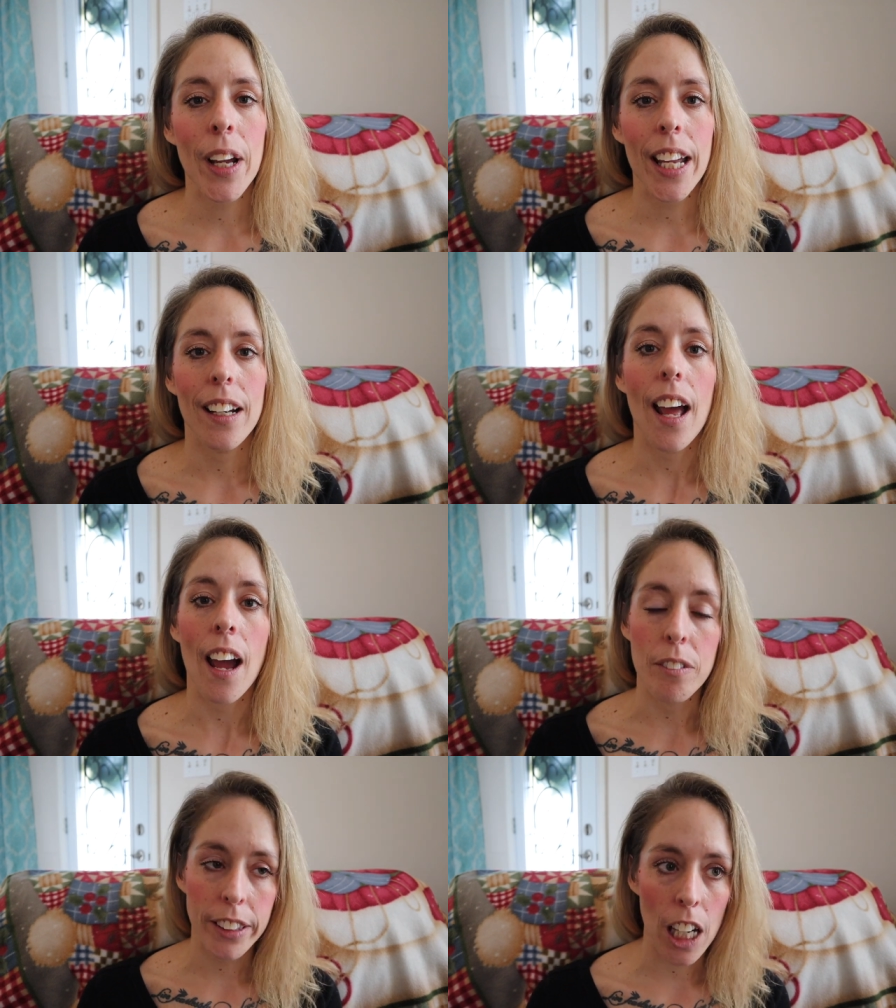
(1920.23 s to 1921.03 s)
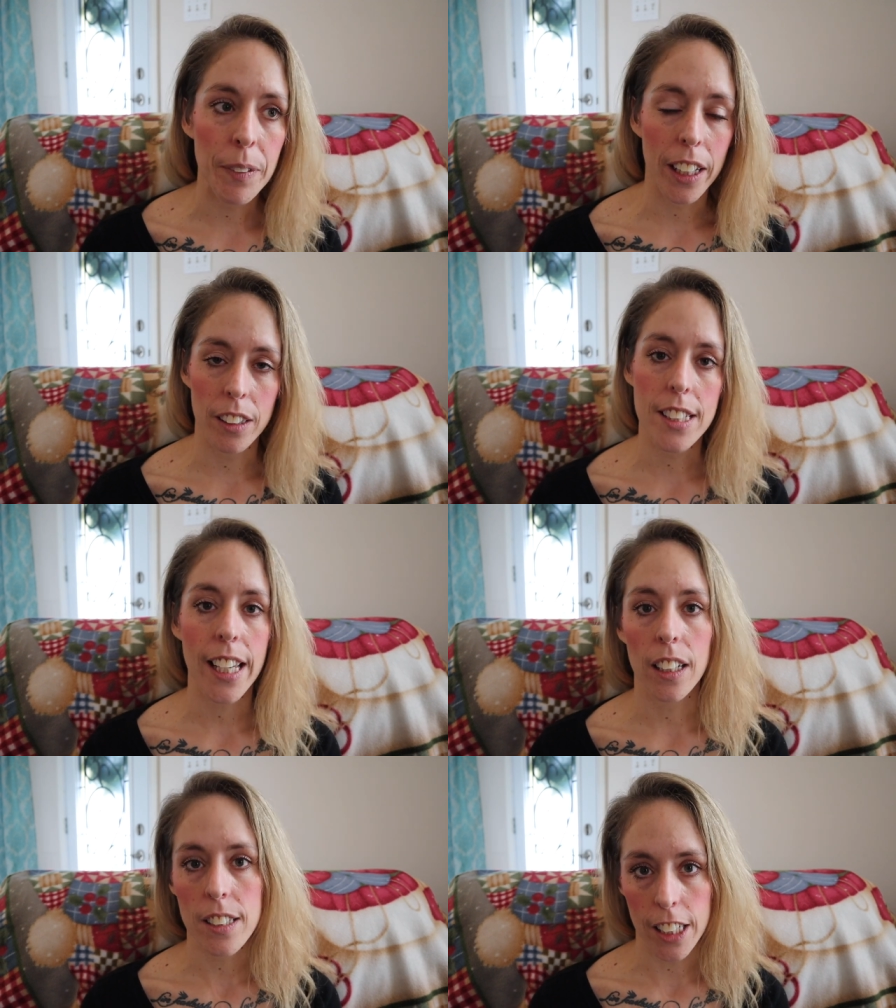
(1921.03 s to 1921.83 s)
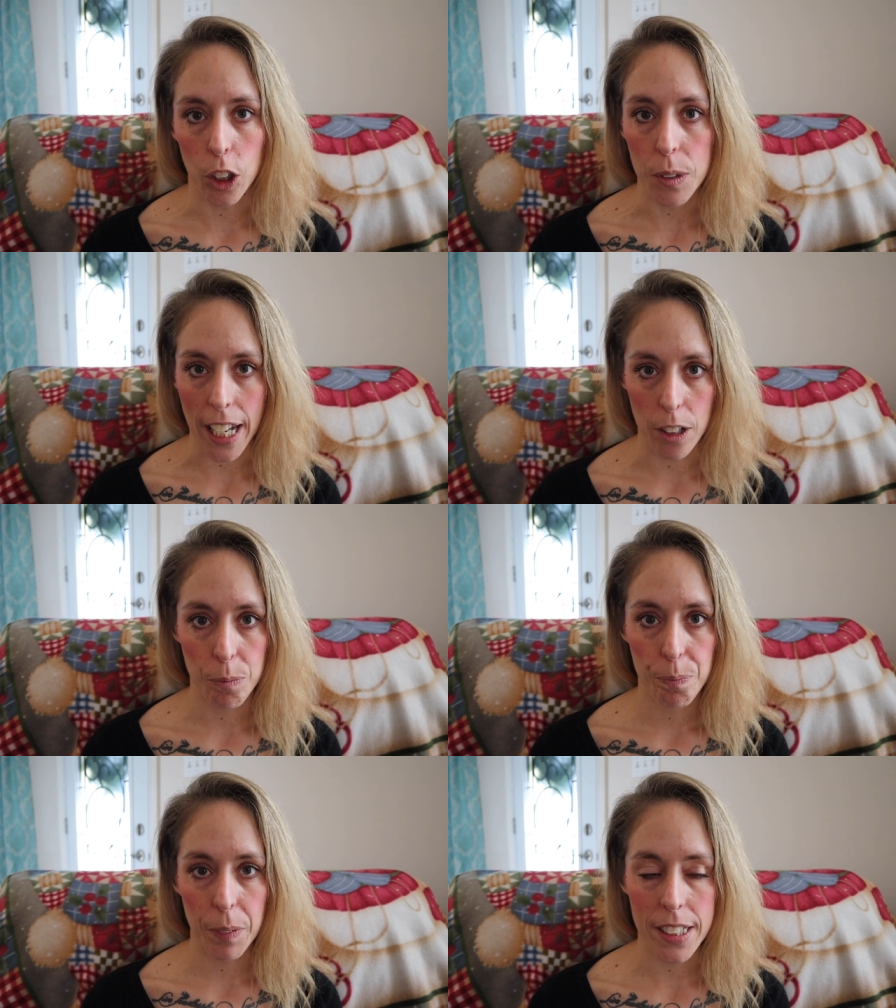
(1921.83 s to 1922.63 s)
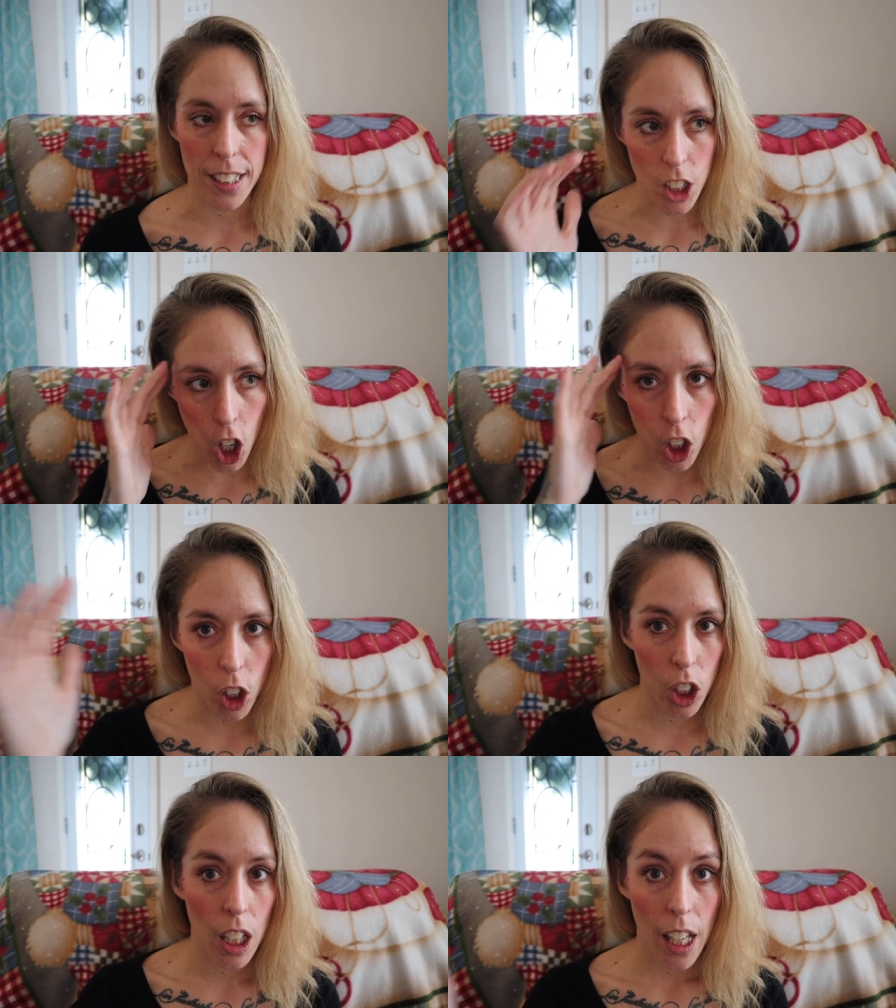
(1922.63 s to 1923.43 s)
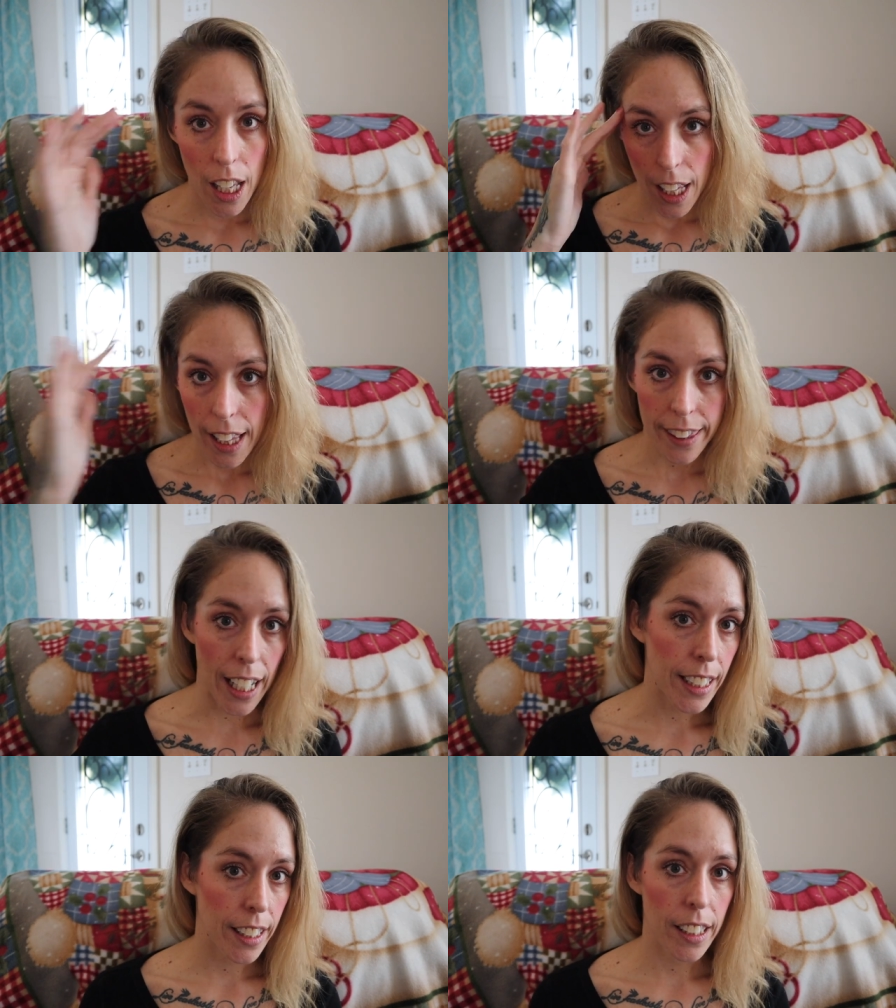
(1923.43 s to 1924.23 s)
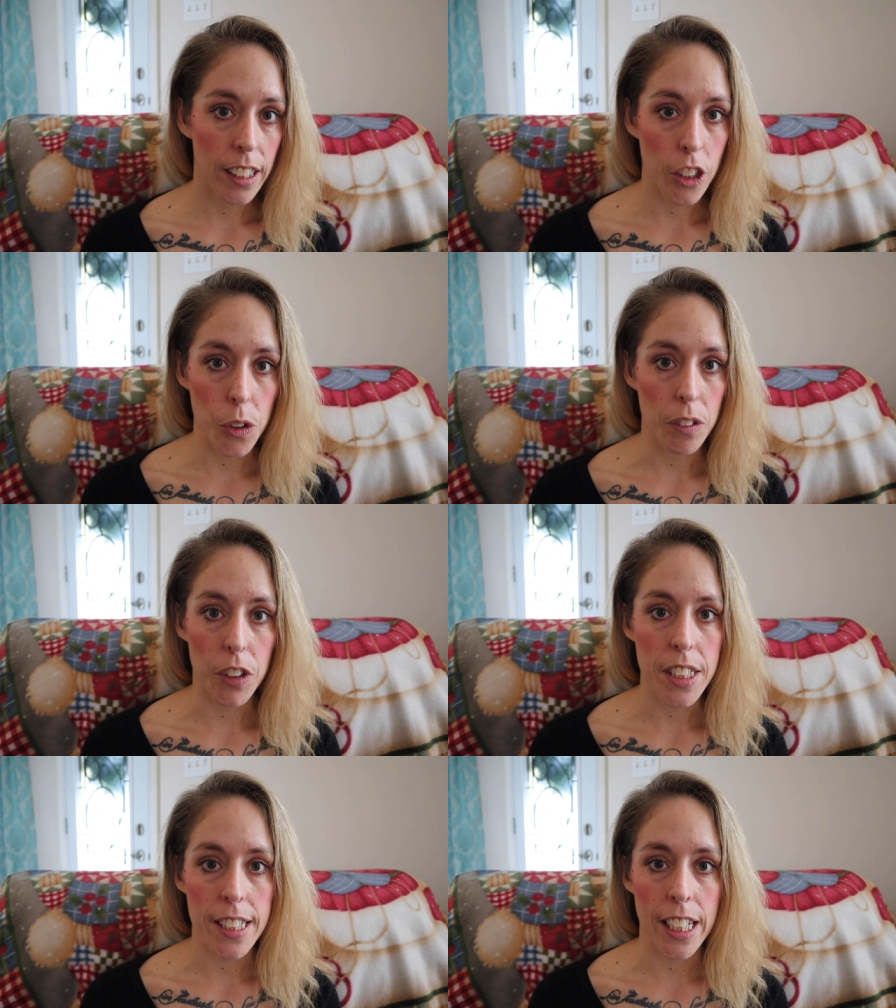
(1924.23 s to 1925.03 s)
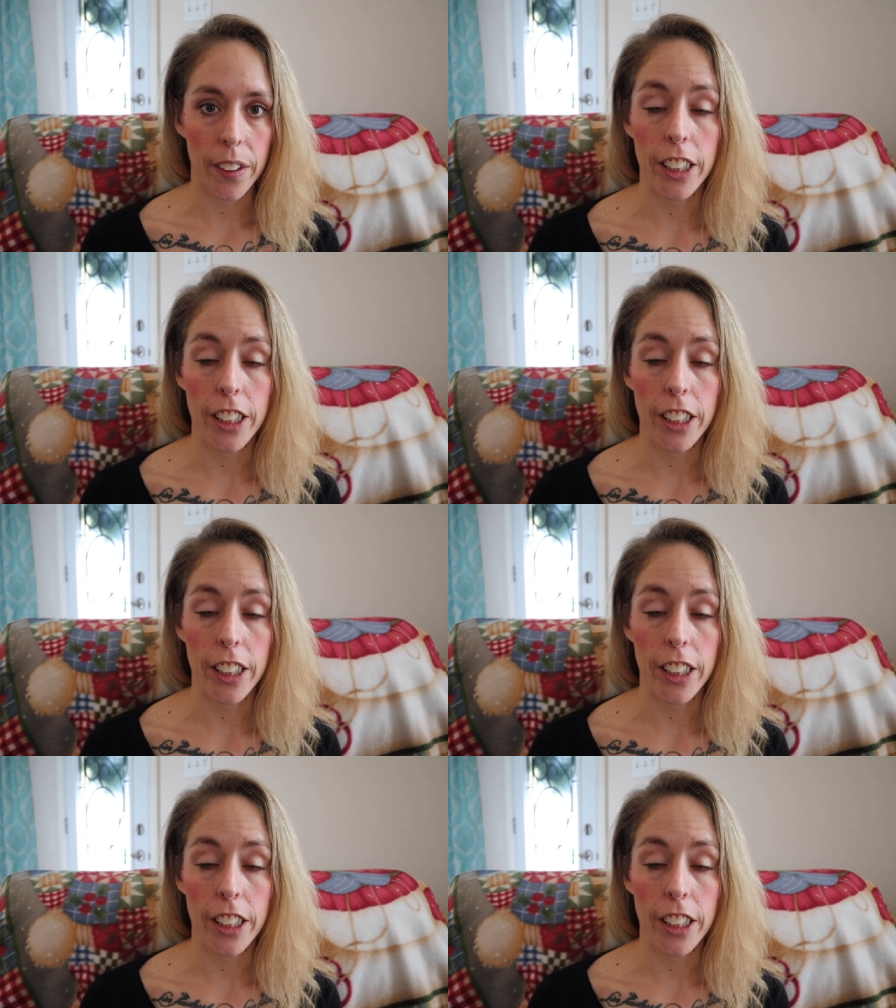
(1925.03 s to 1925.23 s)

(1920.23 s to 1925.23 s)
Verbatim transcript: weight, every time I get on the scale, it's gonna go down because that's all that the universe is hearing.